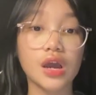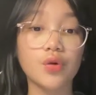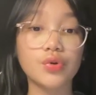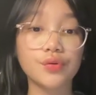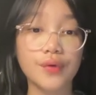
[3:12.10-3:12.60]

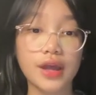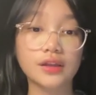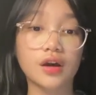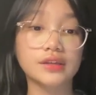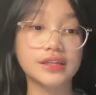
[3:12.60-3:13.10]
we
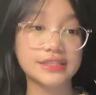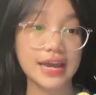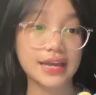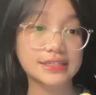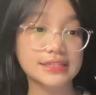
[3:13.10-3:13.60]
went on a
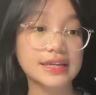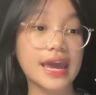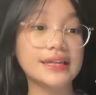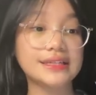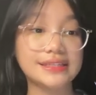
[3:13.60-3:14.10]
jet
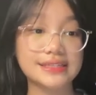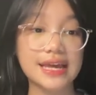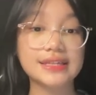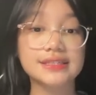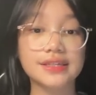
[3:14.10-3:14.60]
and
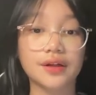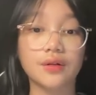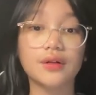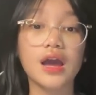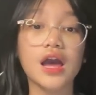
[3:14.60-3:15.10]
set
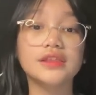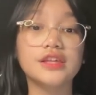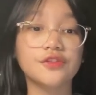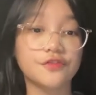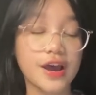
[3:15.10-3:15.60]
sail,
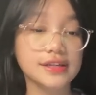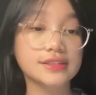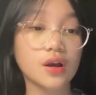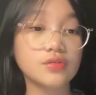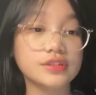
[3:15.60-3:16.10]
the
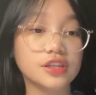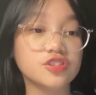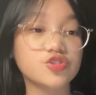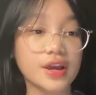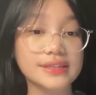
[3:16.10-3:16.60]
vast ocean
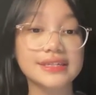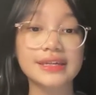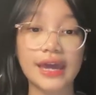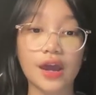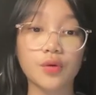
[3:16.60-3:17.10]

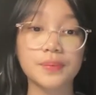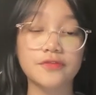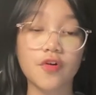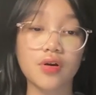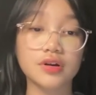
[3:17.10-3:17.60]
stretching out
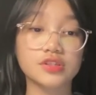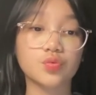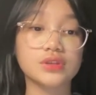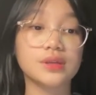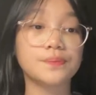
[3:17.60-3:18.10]
before us
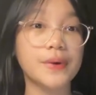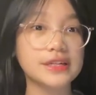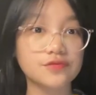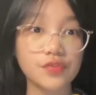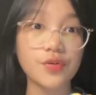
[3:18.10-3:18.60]
with the
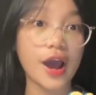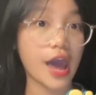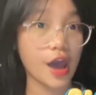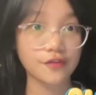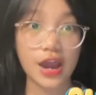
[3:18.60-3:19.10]
best view I
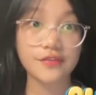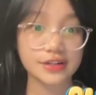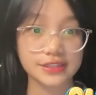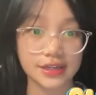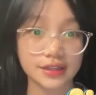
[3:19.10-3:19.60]
have ever
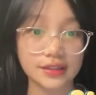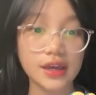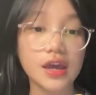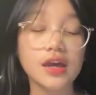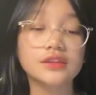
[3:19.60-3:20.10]
seen.
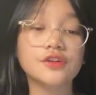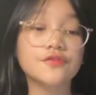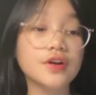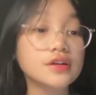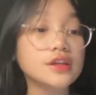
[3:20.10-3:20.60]
The
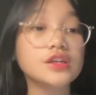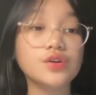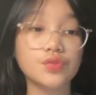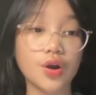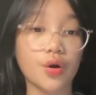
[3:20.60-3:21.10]
further you
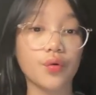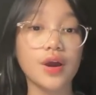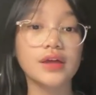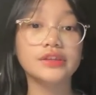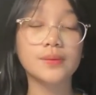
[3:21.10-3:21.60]
go,
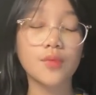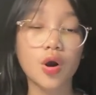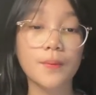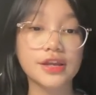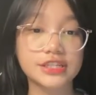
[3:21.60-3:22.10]
the more
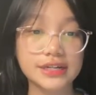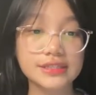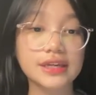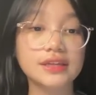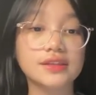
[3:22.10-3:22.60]

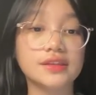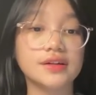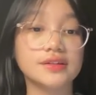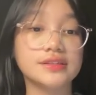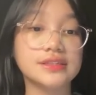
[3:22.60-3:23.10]
majestic
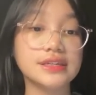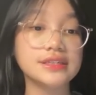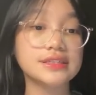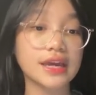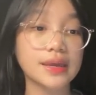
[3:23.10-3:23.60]
the
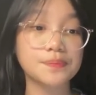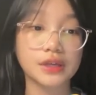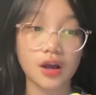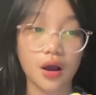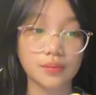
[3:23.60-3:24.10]
seascape
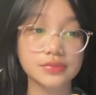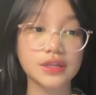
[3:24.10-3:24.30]
becomes.